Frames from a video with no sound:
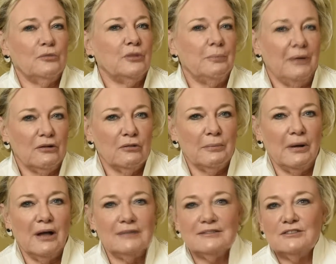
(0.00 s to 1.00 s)
with the bearer
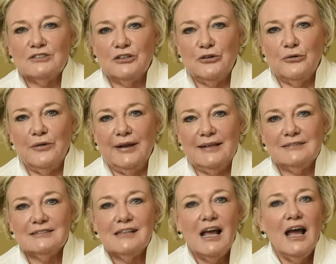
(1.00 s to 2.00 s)
bonds and securities,
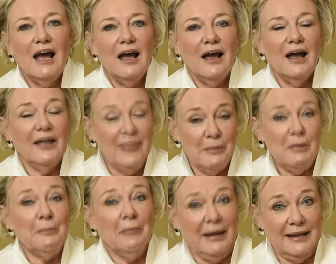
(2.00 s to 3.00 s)
and that
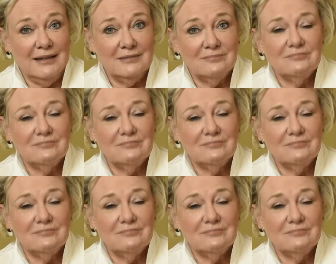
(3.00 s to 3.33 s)
meant money.